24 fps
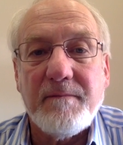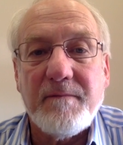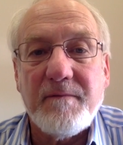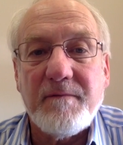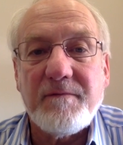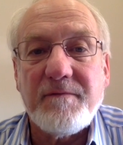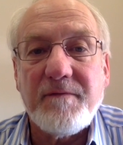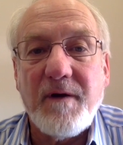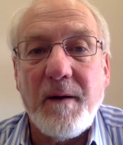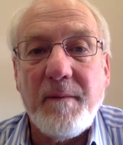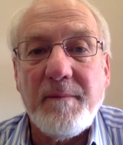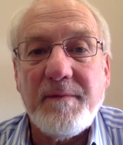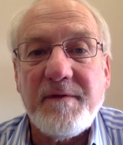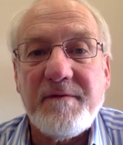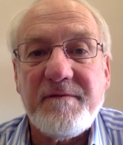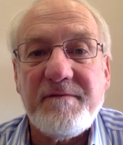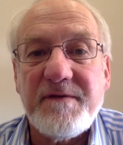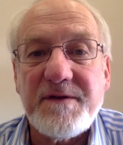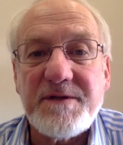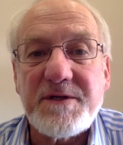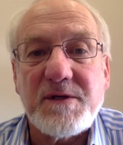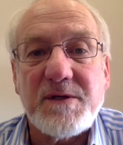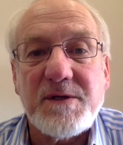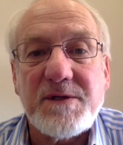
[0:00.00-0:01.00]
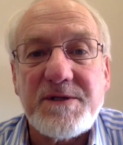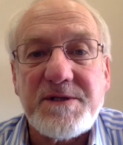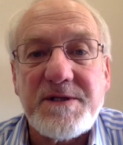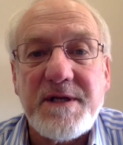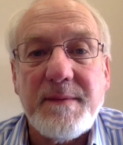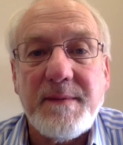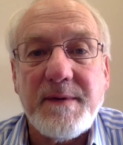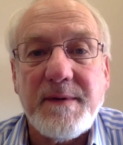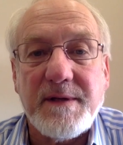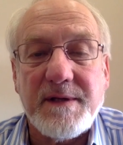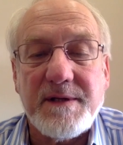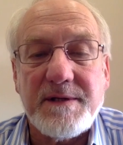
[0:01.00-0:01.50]
from the physical
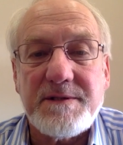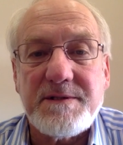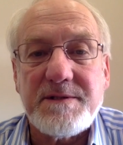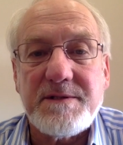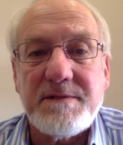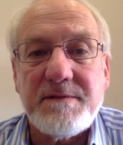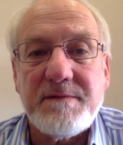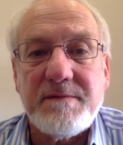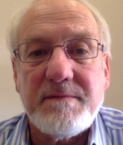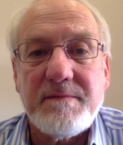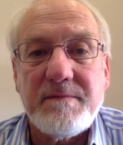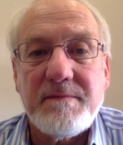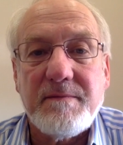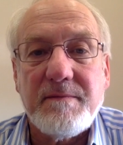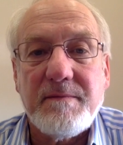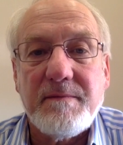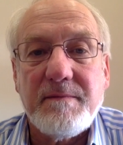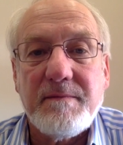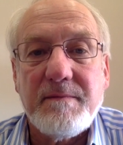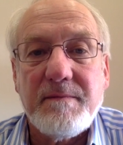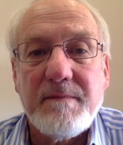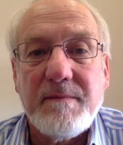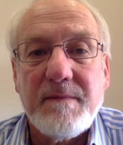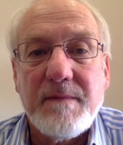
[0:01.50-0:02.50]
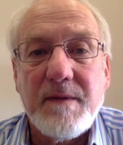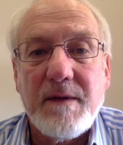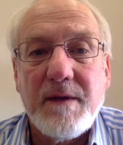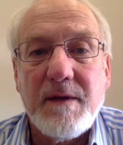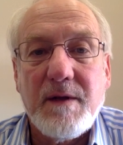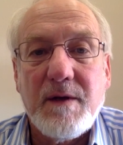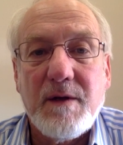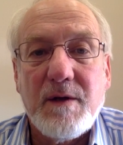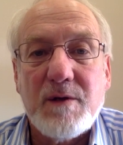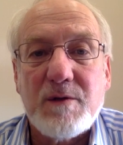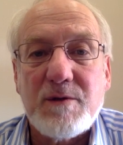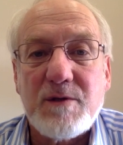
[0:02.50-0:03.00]
stimulus.
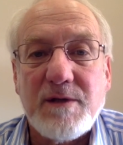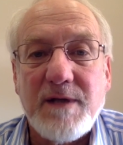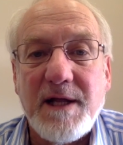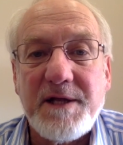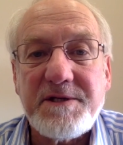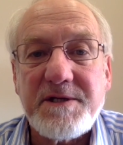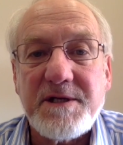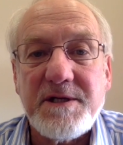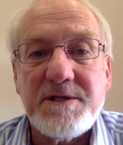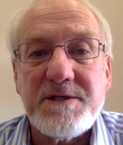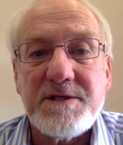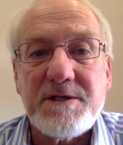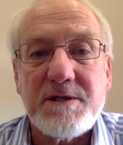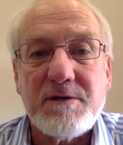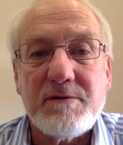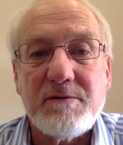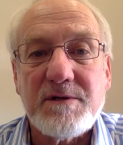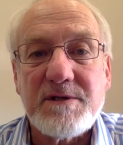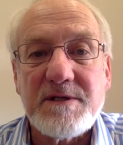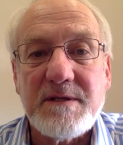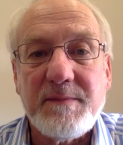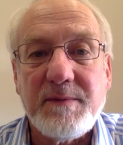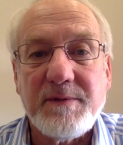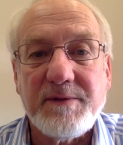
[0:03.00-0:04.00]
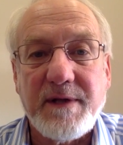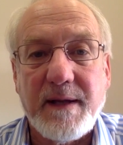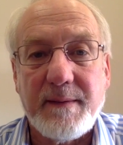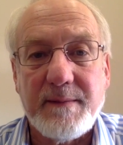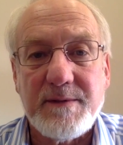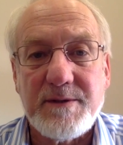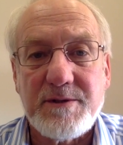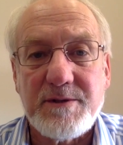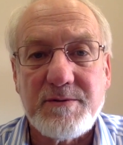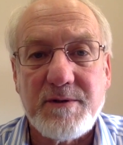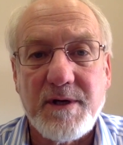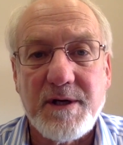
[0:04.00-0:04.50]
So let's consider a simple
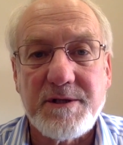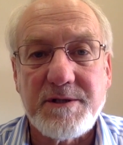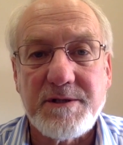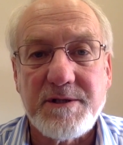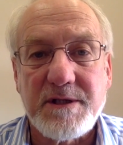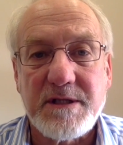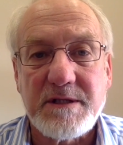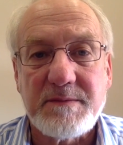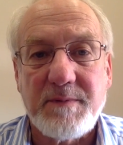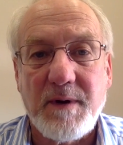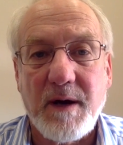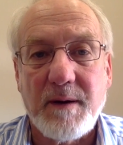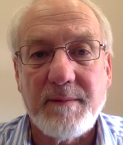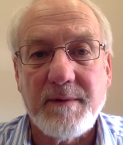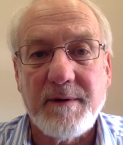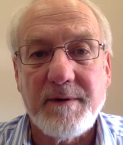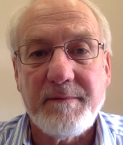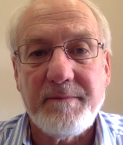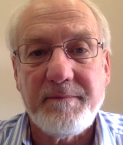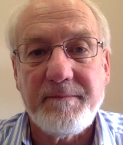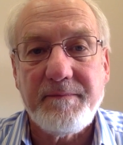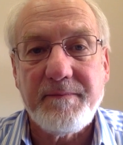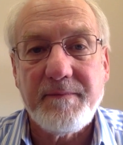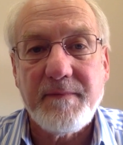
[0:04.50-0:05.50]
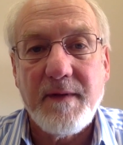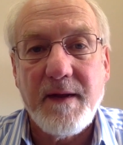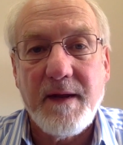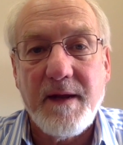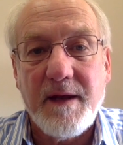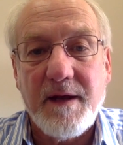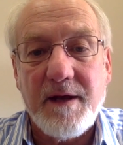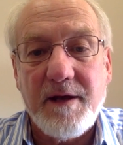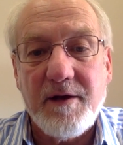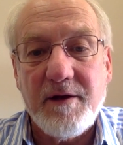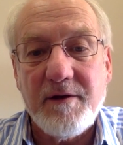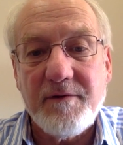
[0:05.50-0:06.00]
demonstration experiment.
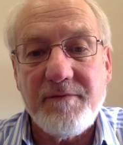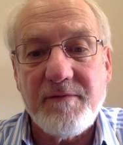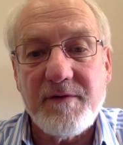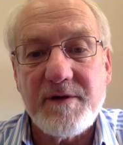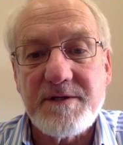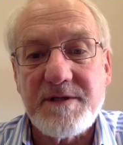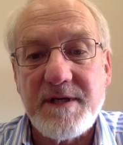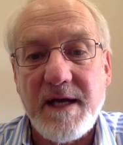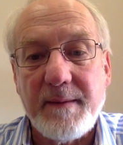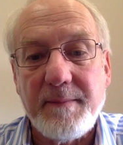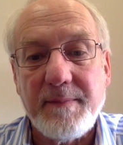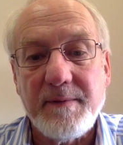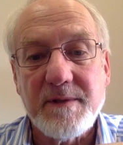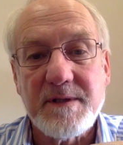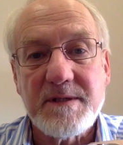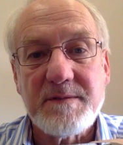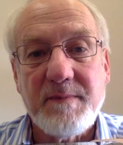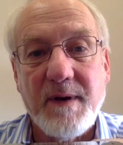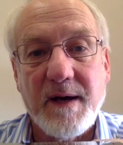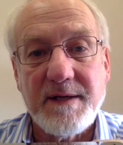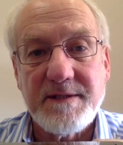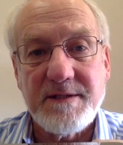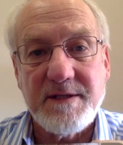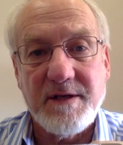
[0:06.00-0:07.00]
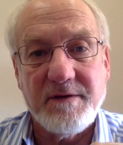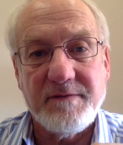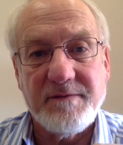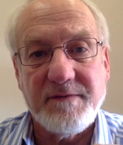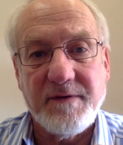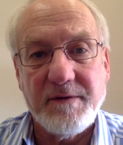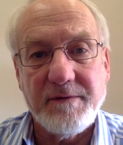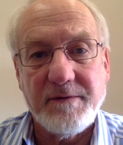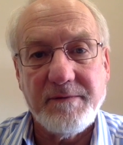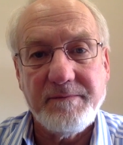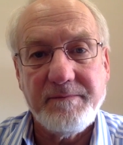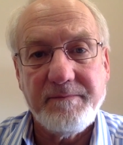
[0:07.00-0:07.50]
Here, for example, is my cell
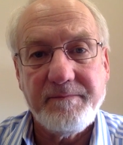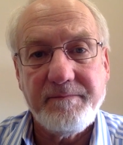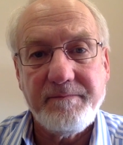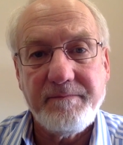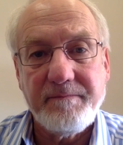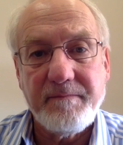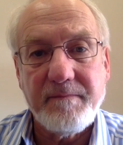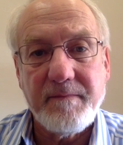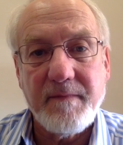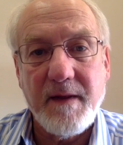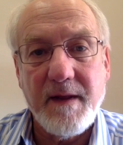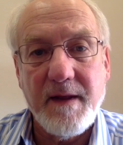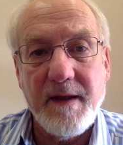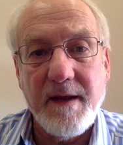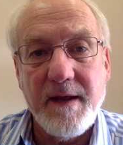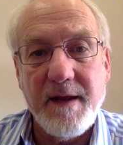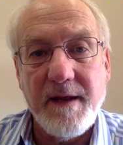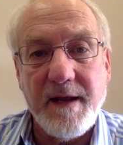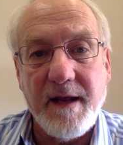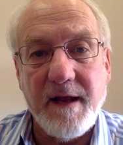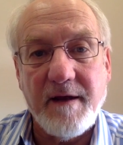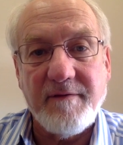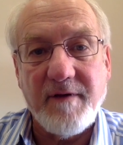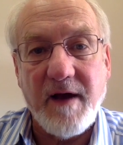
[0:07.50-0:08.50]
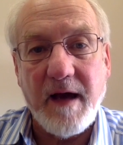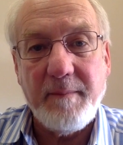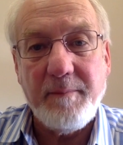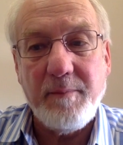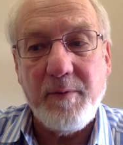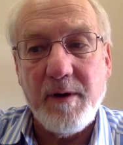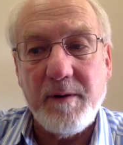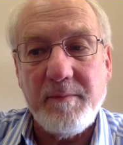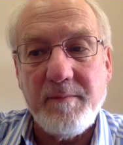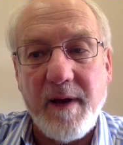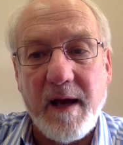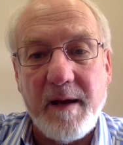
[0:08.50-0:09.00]
phone. If I
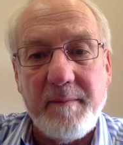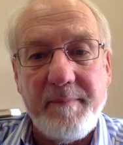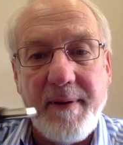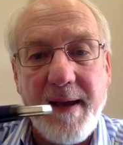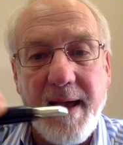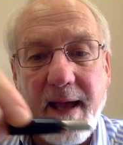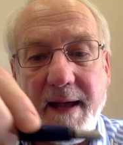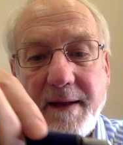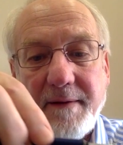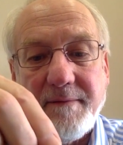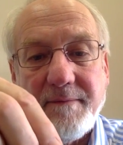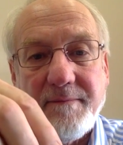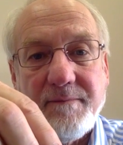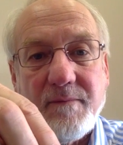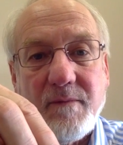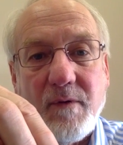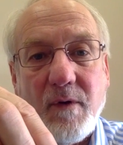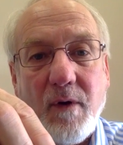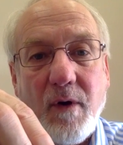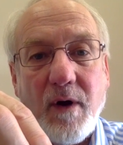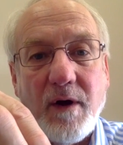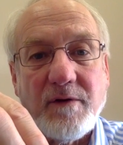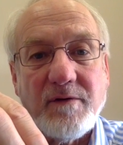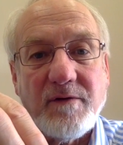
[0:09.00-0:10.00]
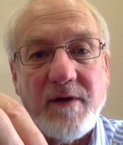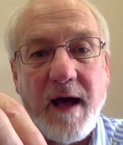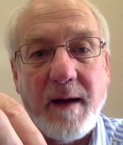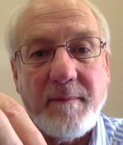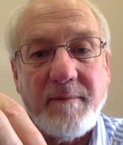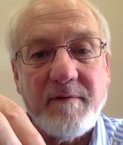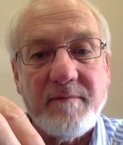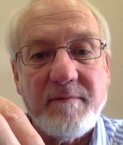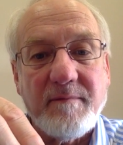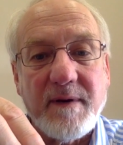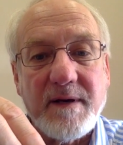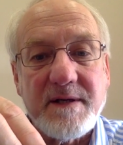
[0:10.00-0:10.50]
put my pen on
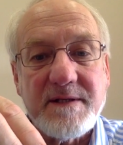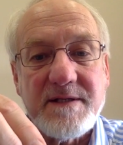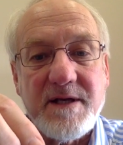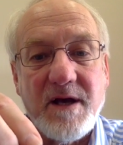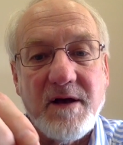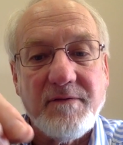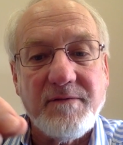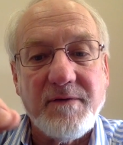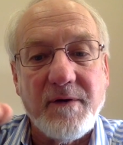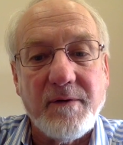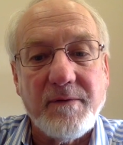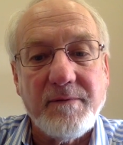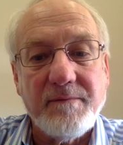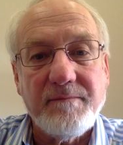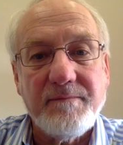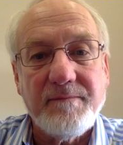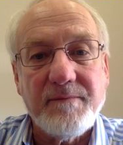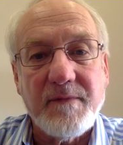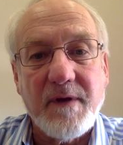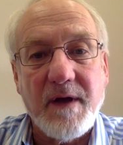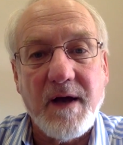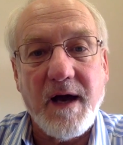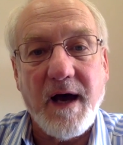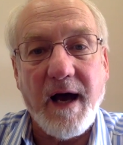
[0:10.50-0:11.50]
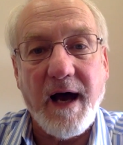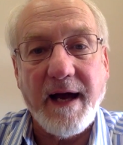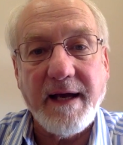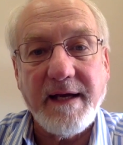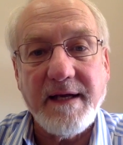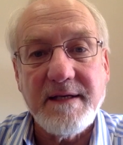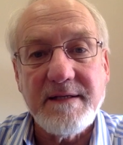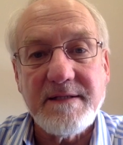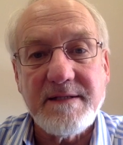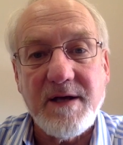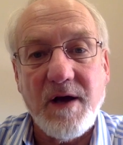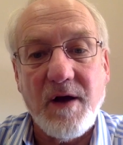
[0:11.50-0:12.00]
top of my cell phone, I
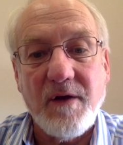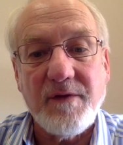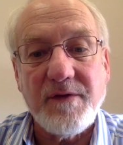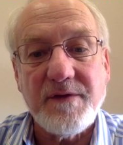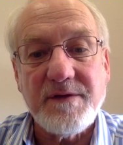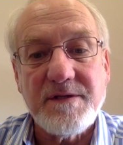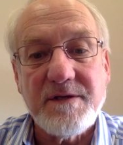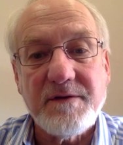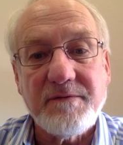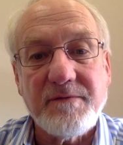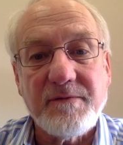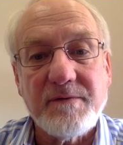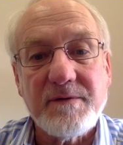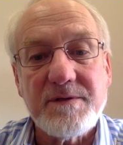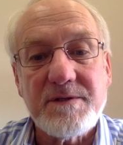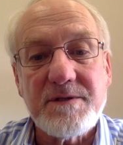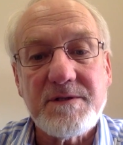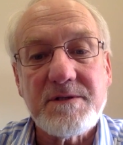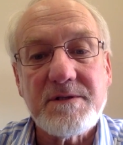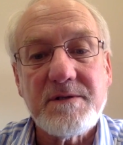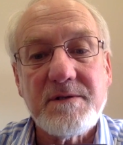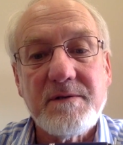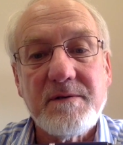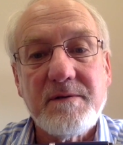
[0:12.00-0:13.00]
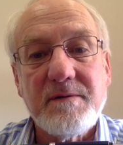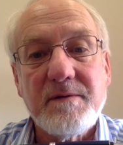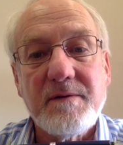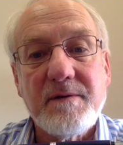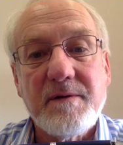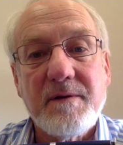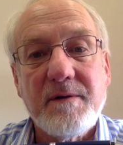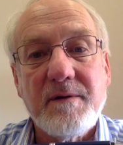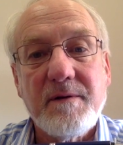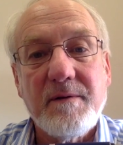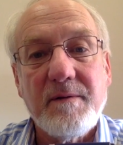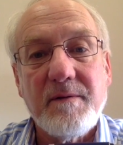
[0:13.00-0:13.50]
can tell the difference
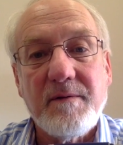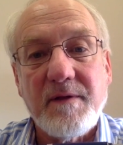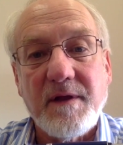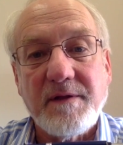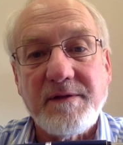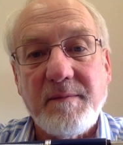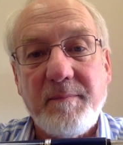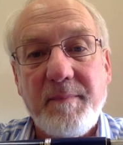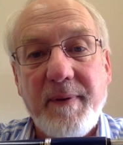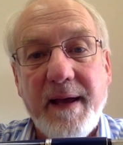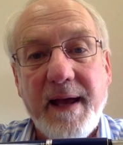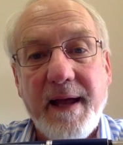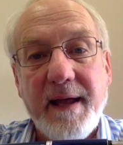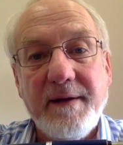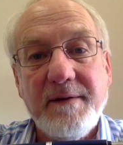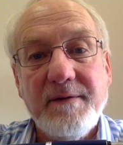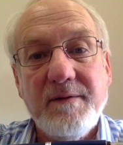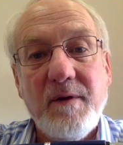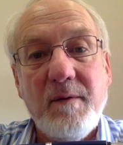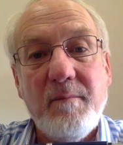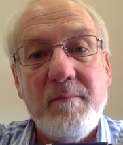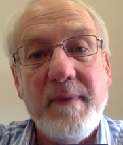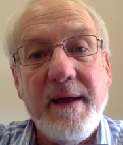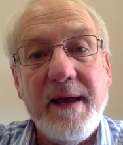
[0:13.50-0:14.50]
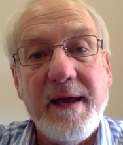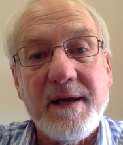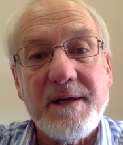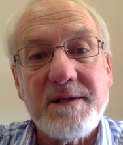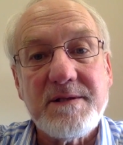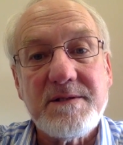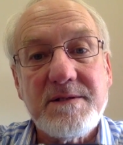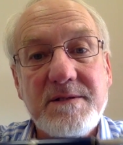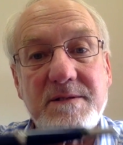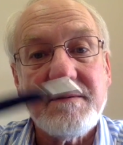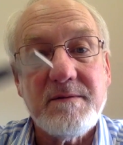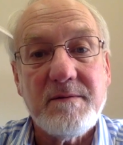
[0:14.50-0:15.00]
that the pen
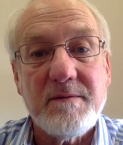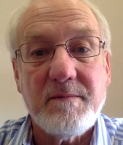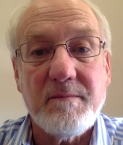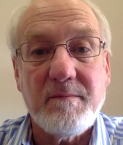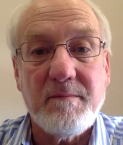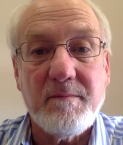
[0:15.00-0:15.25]
makes